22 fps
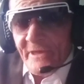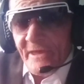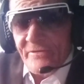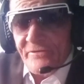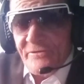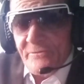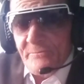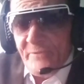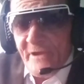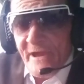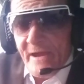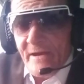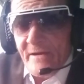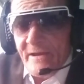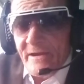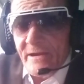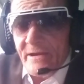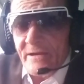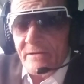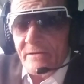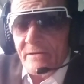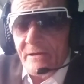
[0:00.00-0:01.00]
That's
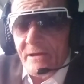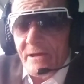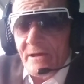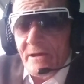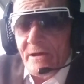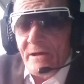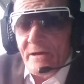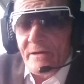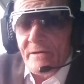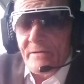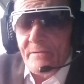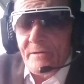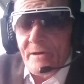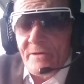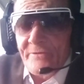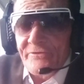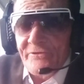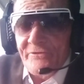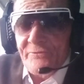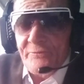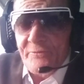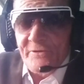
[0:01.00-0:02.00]
about it.
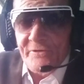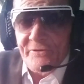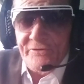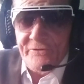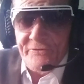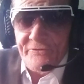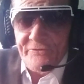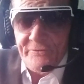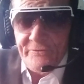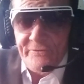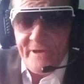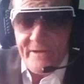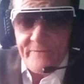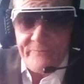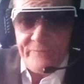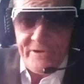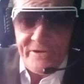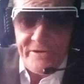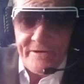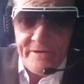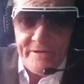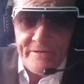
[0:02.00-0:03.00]
I just wanted to do
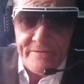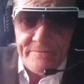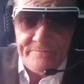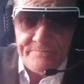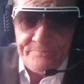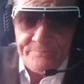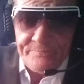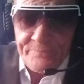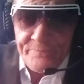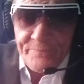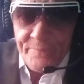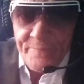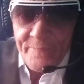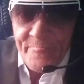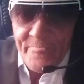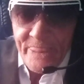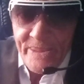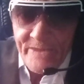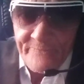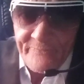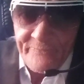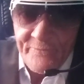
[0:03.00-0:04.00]
that video
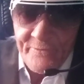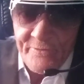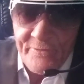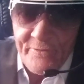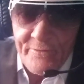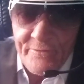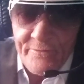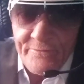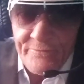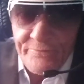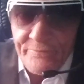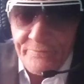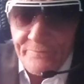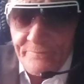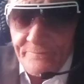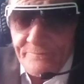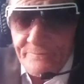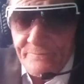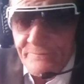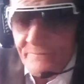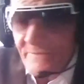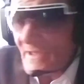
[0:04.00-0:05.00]
for
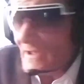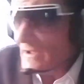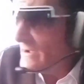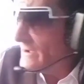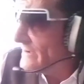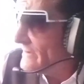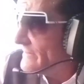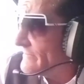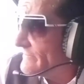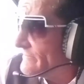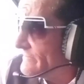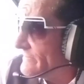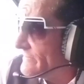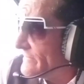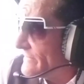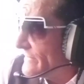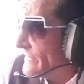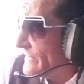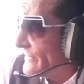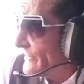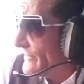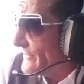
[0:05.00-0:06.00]

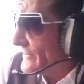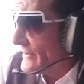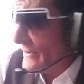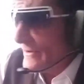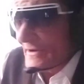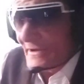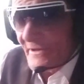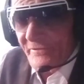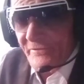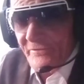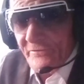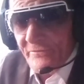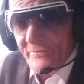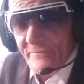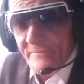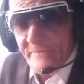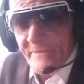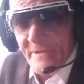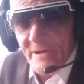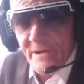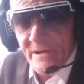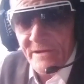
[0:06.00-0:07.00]
you guys
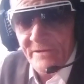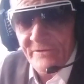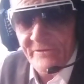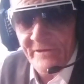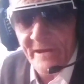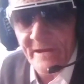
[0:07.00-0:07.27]
in